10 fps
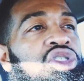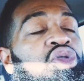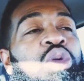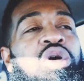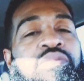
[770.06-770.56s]

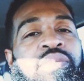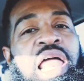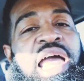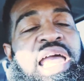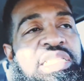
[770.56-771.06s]
you weren't
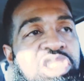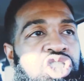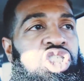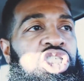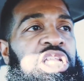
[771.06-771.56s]
blind to
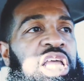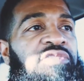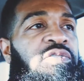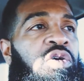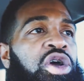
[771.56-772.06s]
the shit
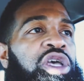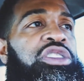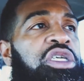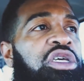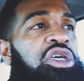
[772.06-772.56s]
as far as
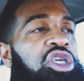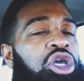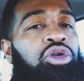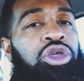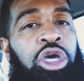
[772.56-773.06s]

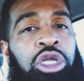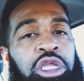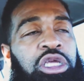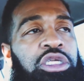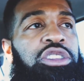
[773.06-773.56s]
your young
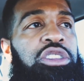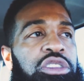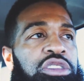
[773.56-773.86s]
niece.